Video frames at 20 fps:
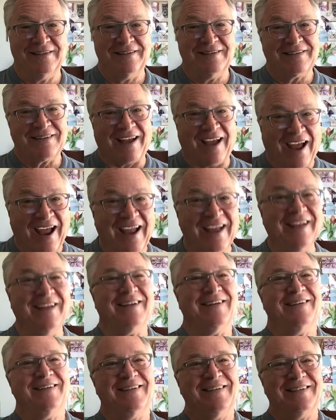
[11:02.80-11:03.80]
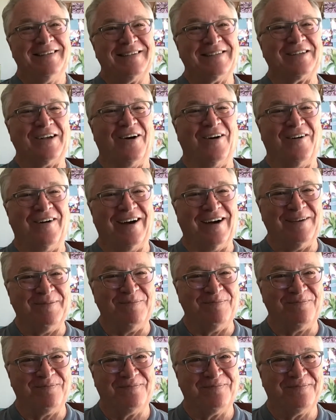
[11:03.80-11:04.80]
Okay? So,
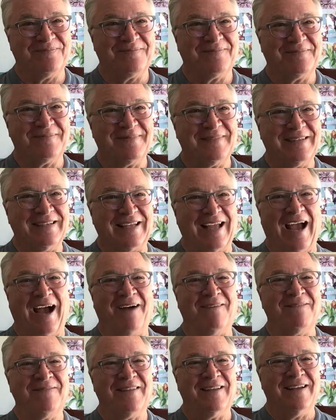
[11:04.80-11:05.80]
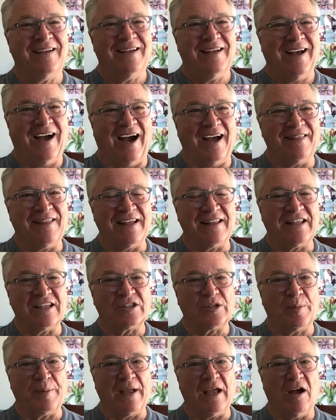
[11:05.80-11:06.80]
yeah. I think this
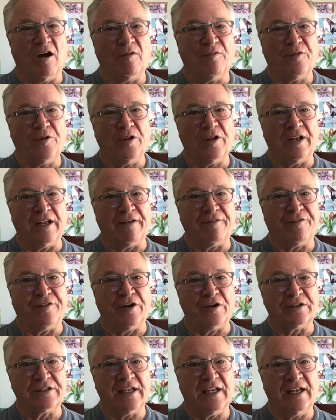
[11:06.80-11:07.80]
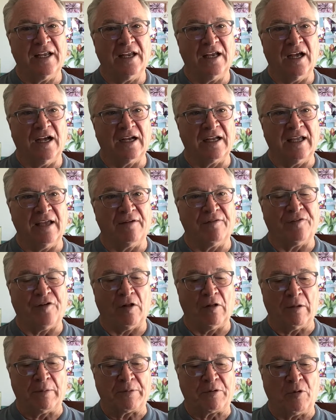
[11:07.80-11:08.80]
will be helpful, and if there's any, again,
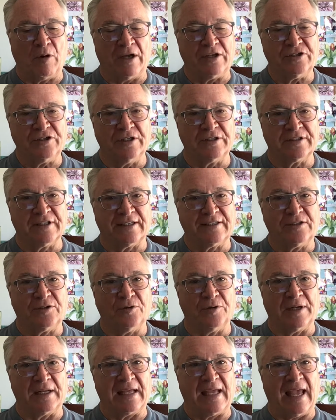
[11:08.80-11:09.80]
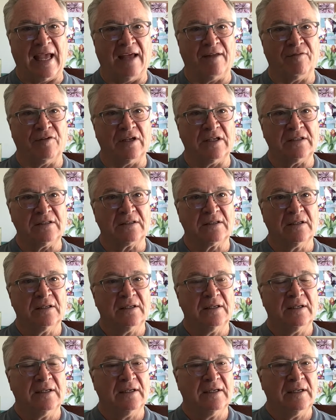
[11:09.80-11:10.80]
follow-up questions, let's do it in Canvas,
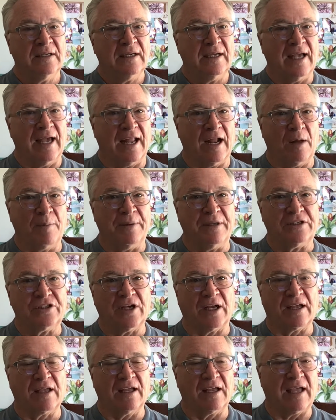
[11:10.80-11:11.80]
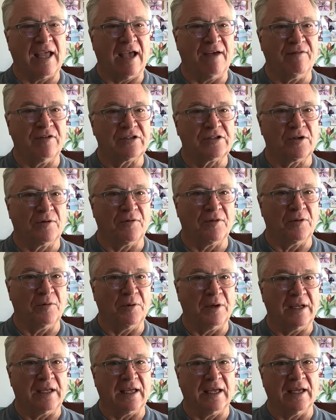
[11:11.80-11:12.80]
and I'll be checking Canvas over the
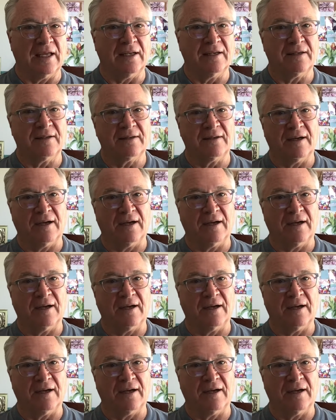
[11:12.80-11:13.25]
weekend